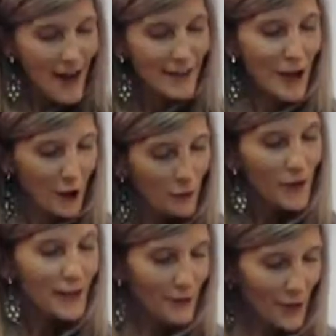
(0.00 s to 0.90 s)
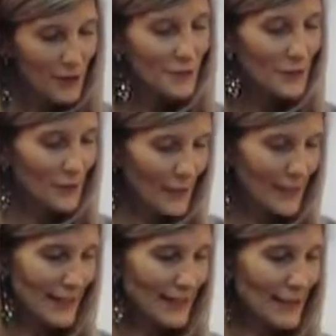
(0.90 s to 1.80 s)
No one grows with
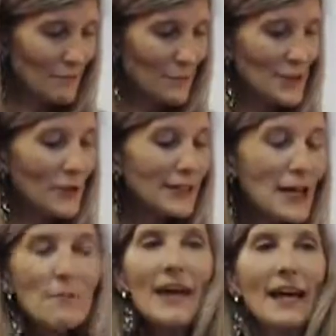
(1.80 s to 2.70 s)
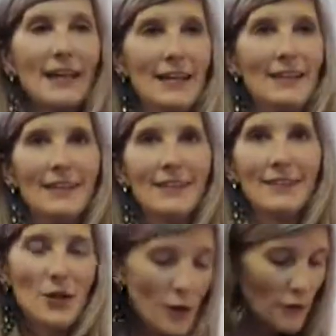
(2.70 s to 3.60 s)
criticism. So eliminate it.
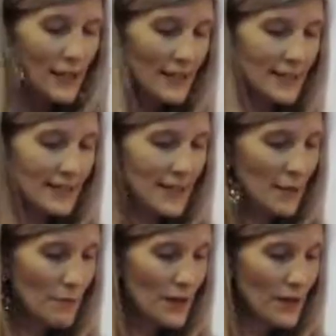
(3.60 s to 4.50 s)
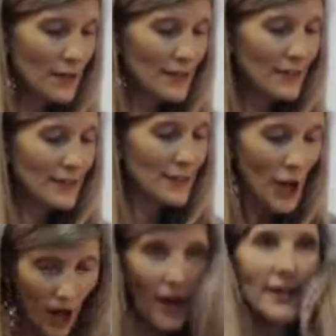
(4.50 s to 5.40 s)
No criticism.
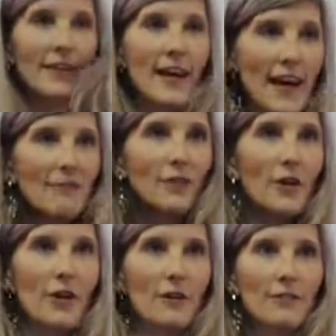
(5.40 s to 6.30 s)
None, ever.